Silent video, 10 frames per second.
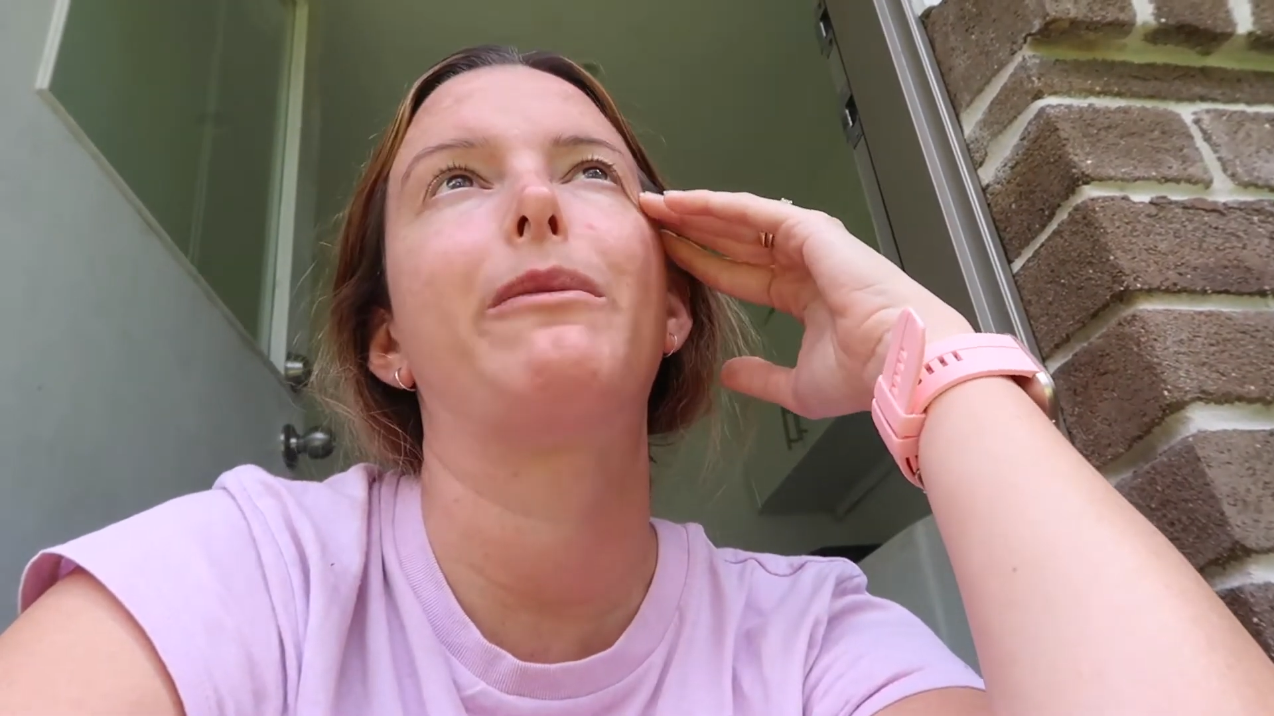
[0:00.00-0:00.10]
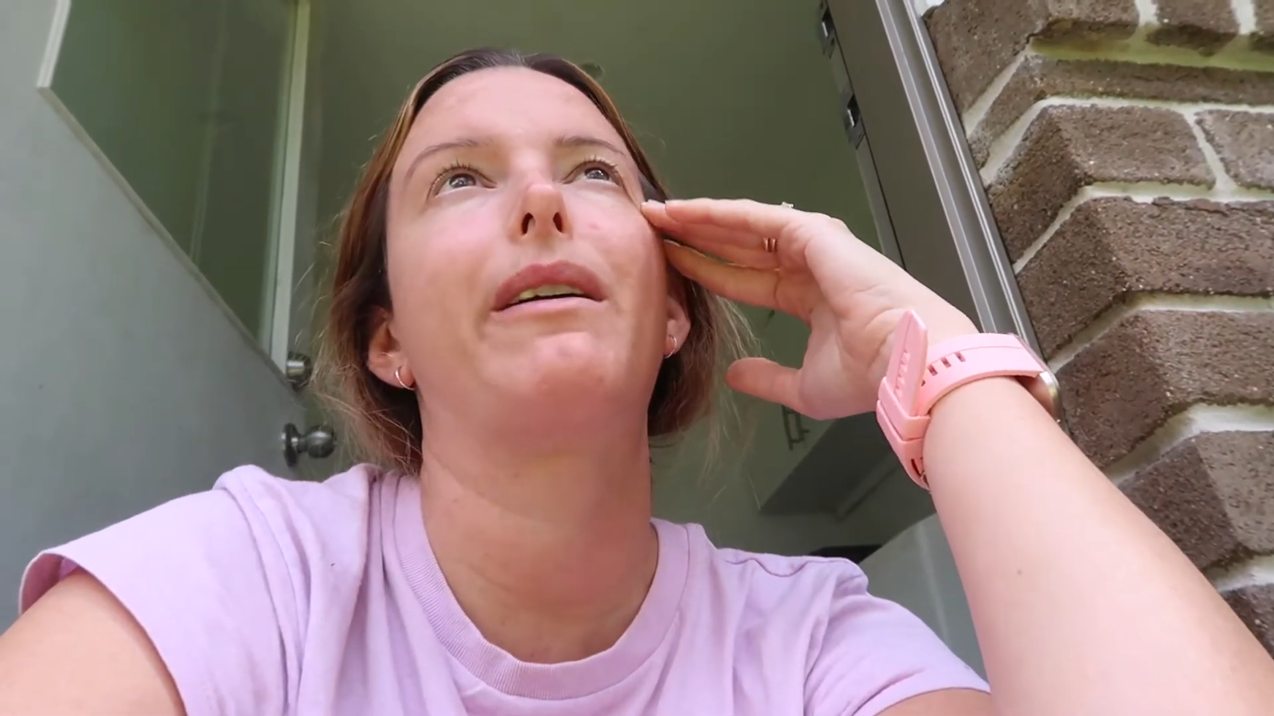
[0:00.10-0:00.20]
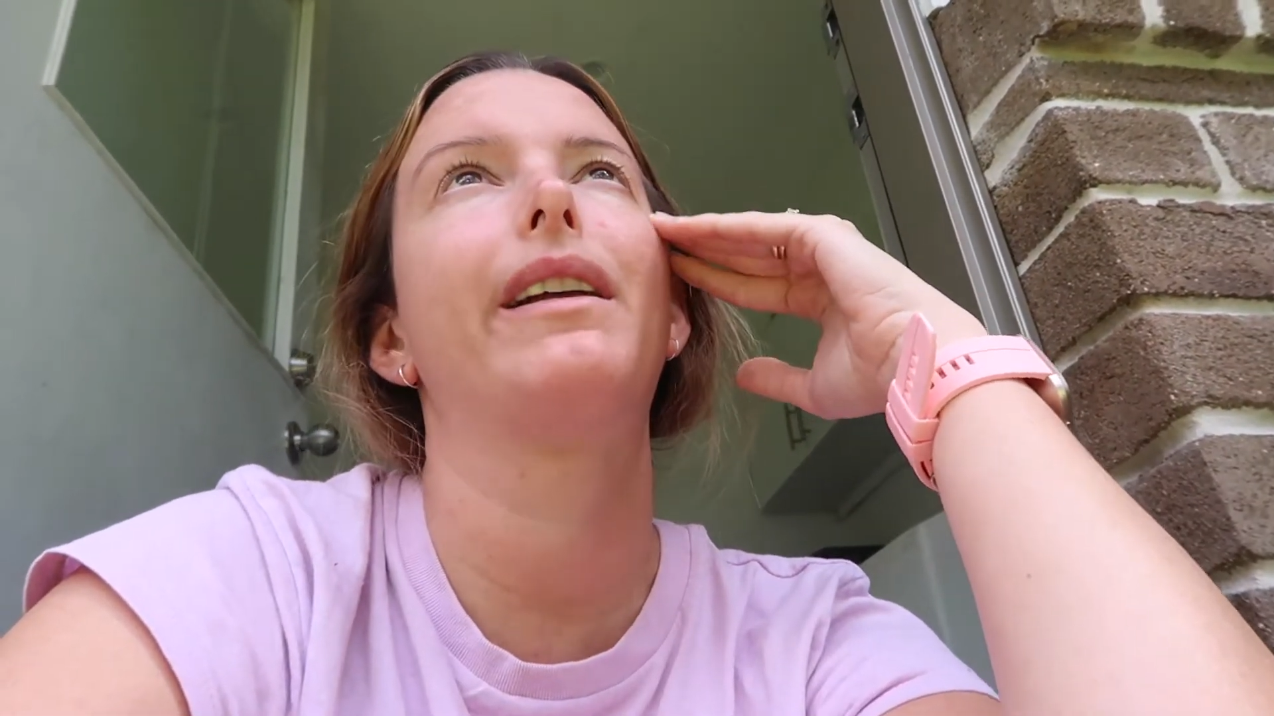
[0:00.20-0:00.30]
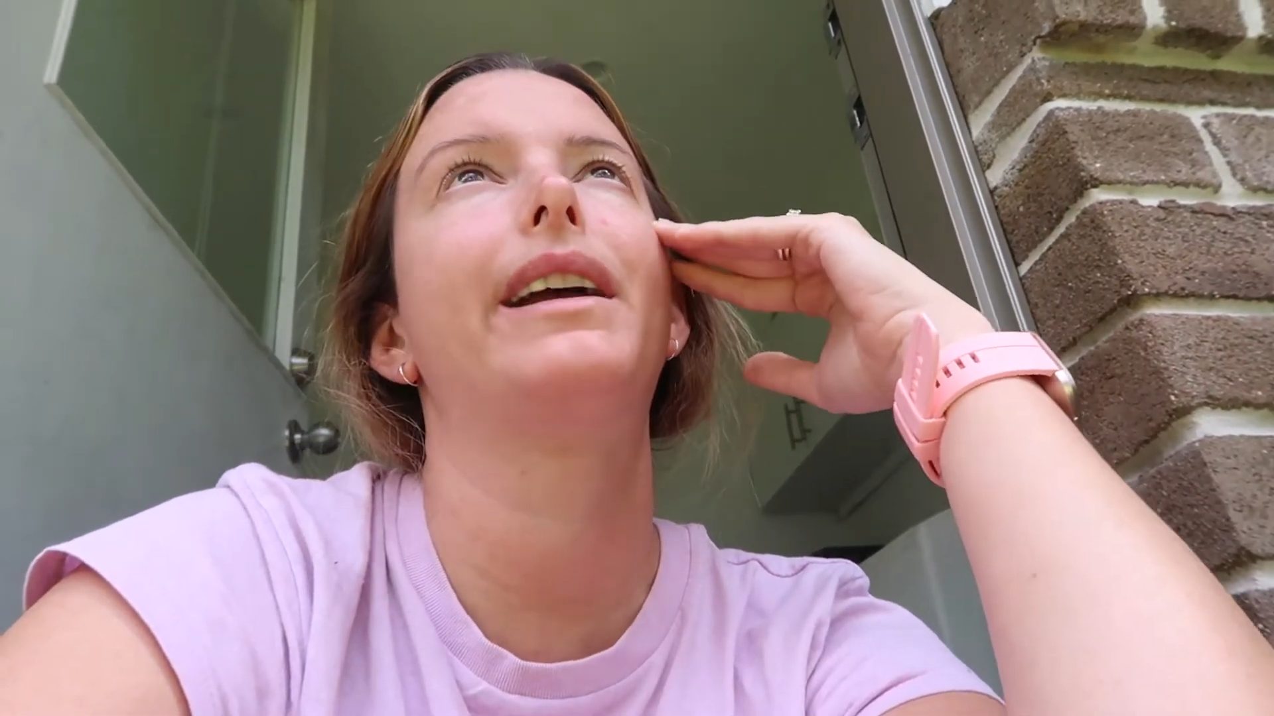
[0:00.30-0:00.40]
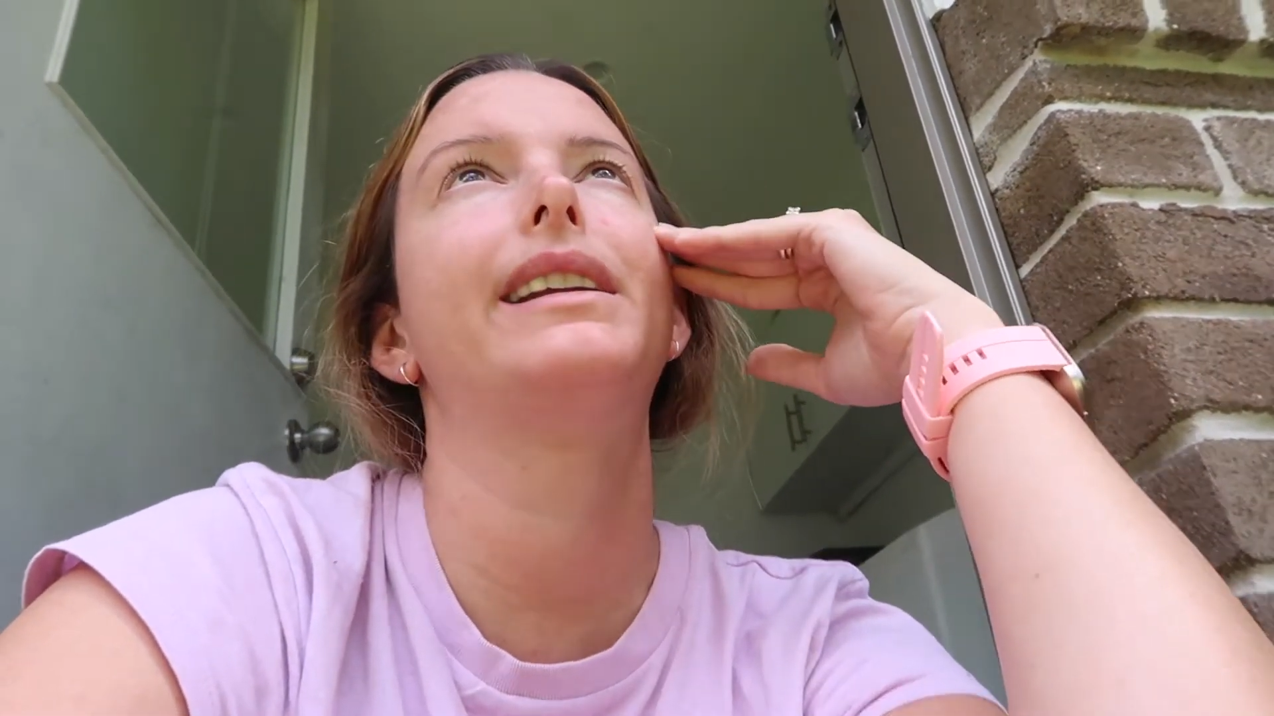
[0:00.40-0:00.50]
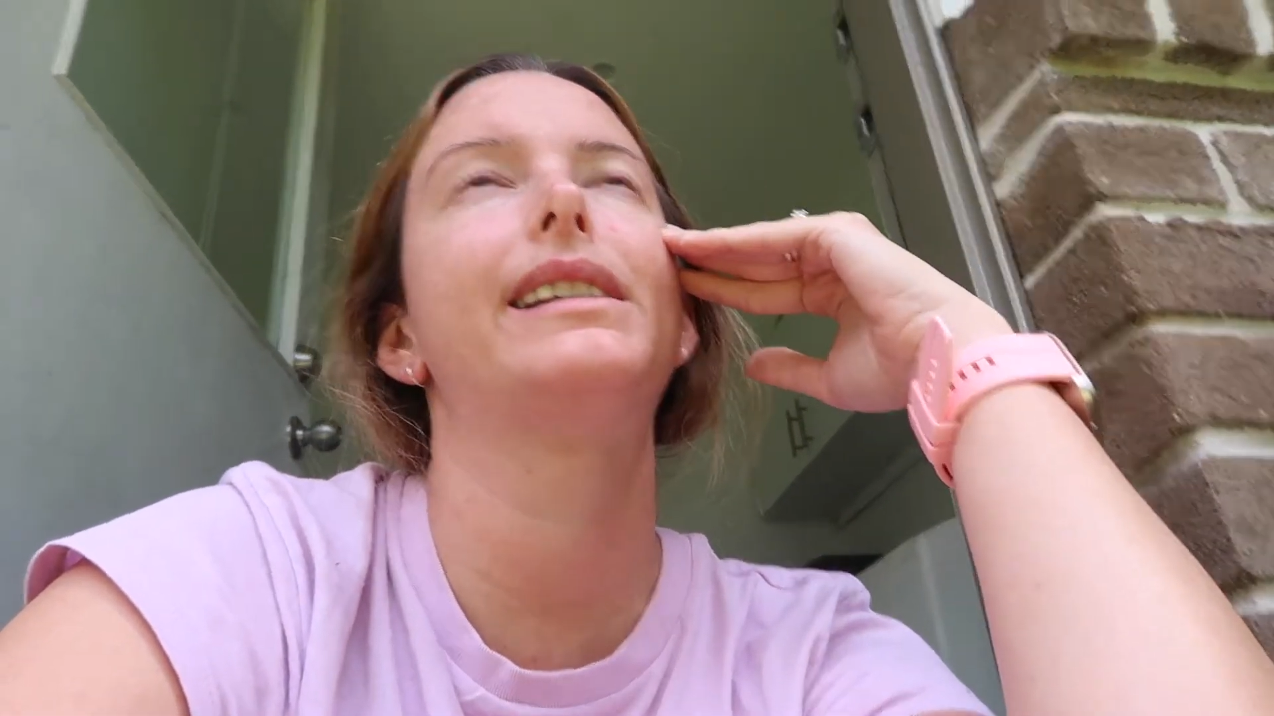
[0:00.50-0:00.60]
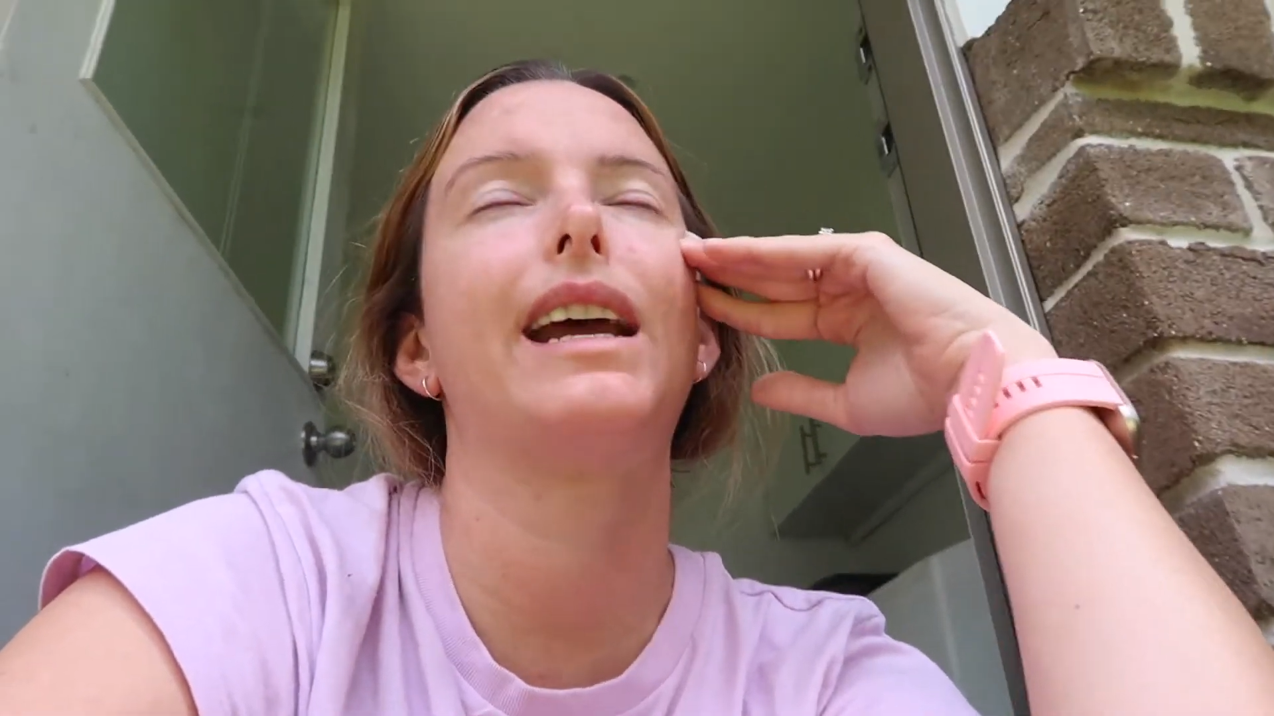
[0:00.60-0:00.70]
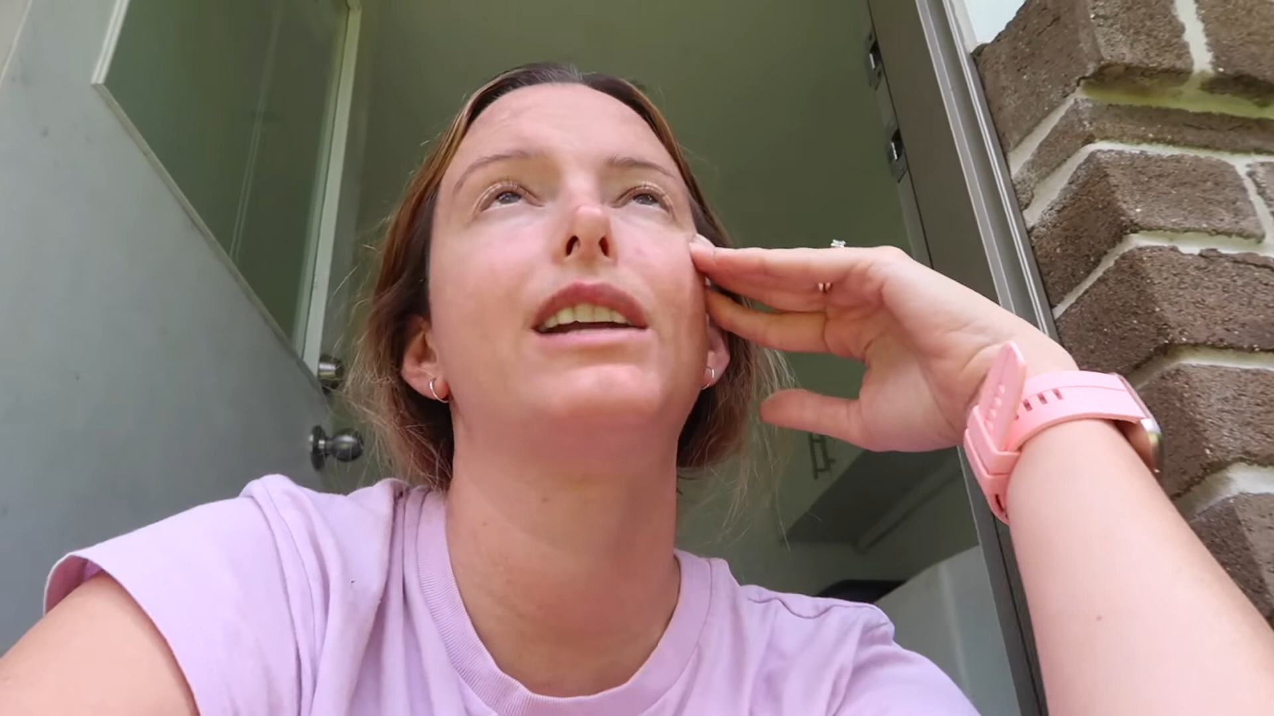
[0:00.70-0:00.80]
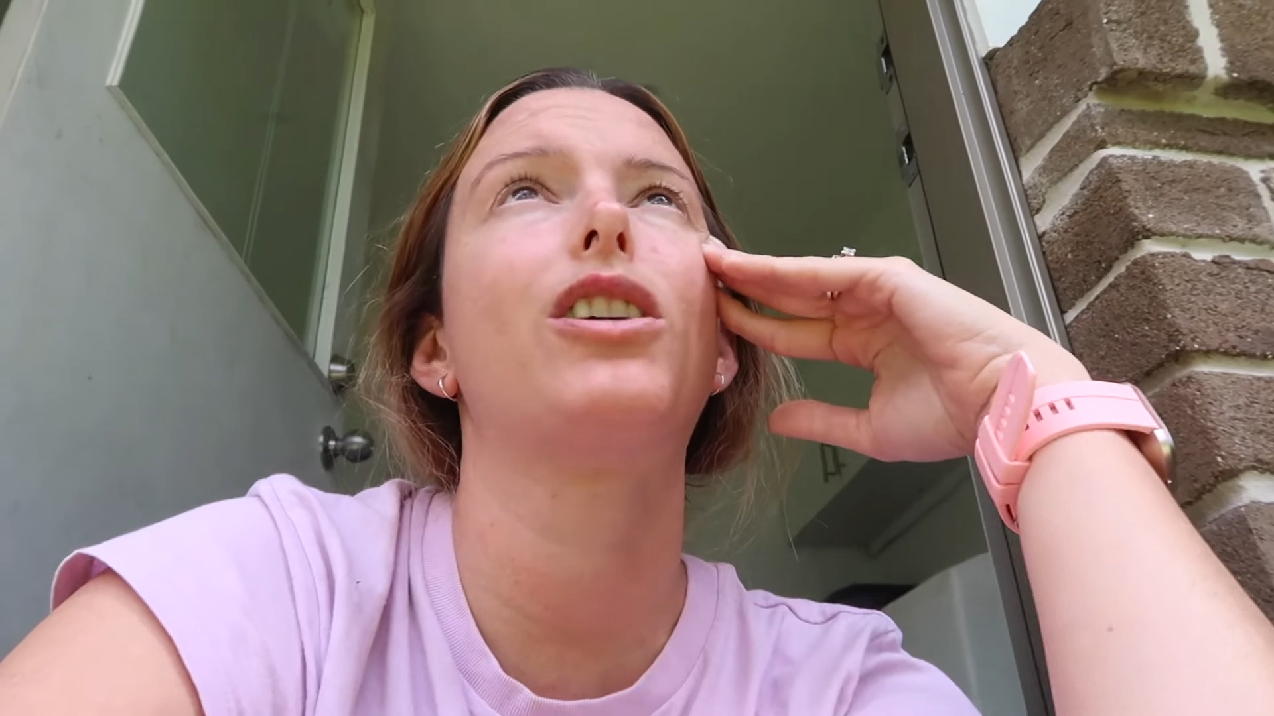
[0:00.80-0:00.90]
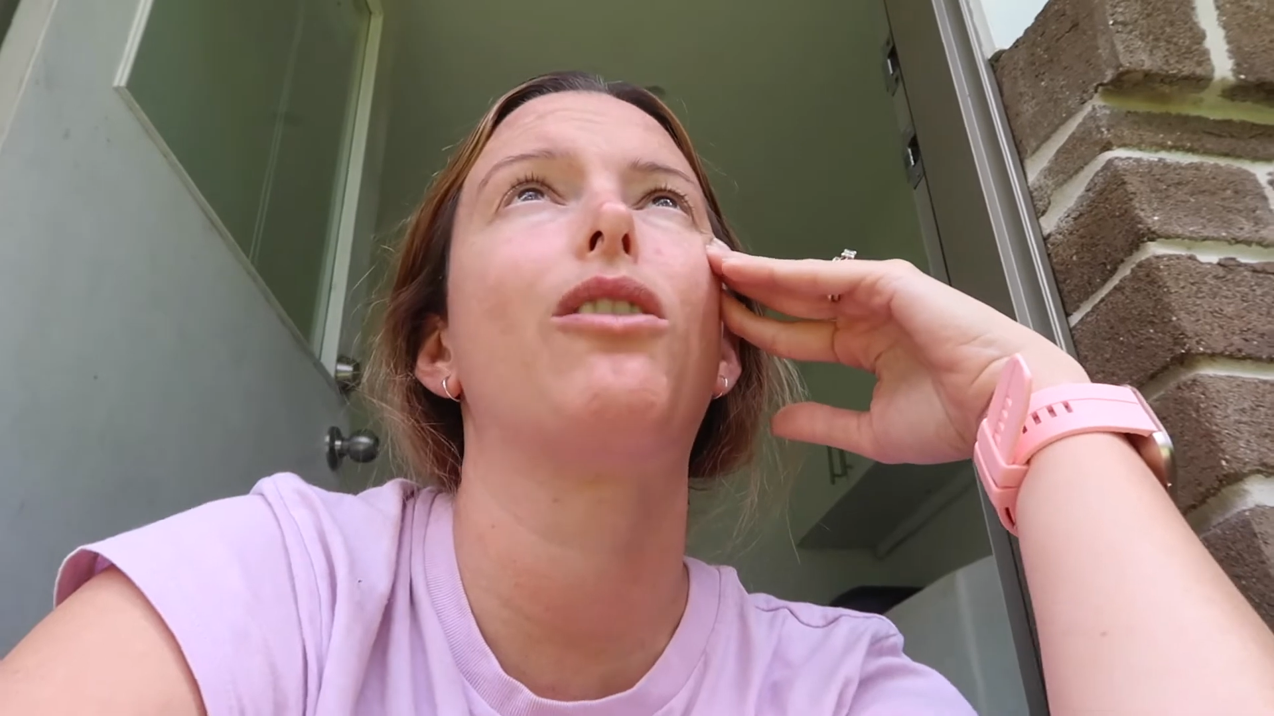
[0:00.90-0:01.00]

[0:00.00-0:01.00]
well at any stage,